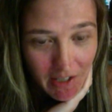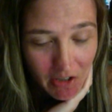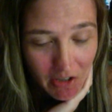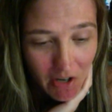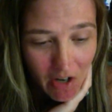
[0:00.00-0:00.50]

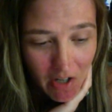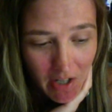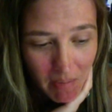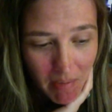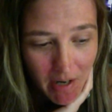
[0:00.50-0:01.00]
you're
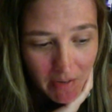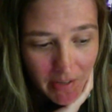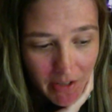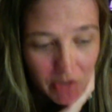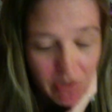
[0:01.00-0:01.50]
talking about
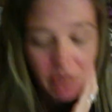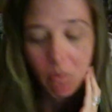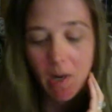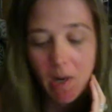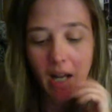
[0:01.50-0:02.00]
that you just
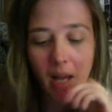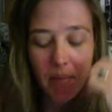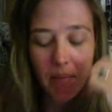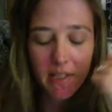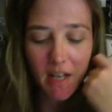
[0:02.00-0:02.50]
well up
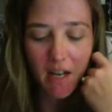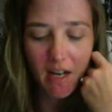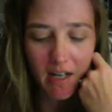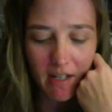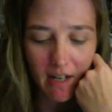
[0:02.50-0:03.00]

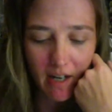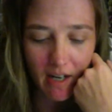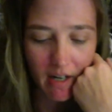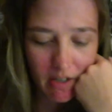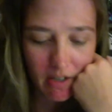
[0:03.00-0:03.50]
inside
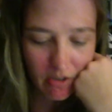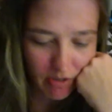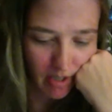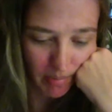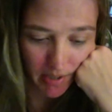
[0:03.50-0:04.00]
and you
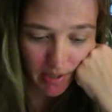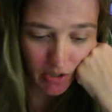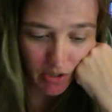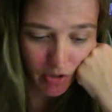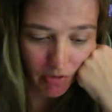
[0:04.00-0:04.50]
get
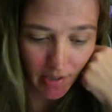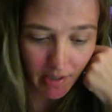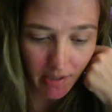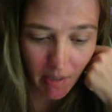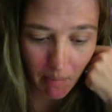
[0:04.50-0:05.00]
upset. Do you think
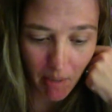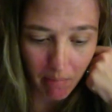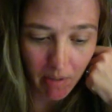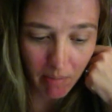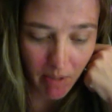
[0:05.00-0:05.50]
that
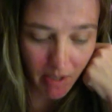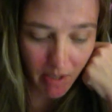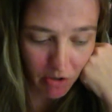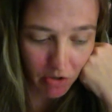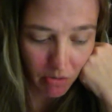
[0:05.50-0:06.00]
might be
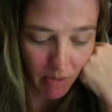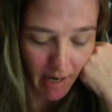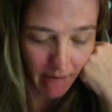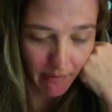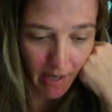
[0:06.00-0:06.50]
because you
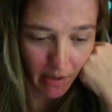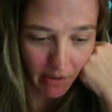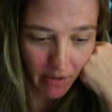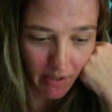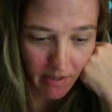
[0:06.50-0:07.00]
have
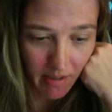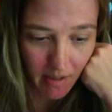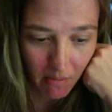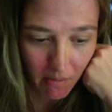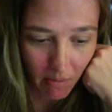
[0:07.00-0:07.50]
Aries
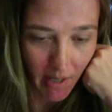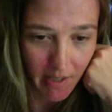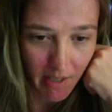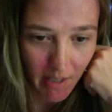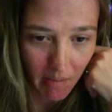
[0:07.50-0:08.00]

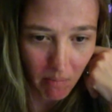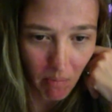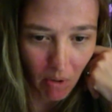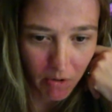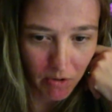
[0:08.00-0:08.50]
rising and
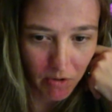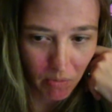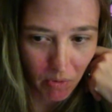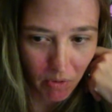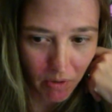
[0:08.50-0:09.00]
Mars is the
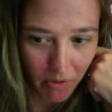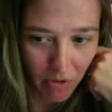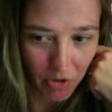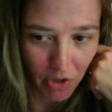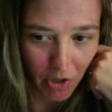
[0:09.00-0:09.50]
ruler of
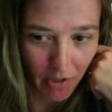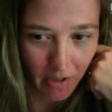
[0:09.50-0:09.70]
your chart?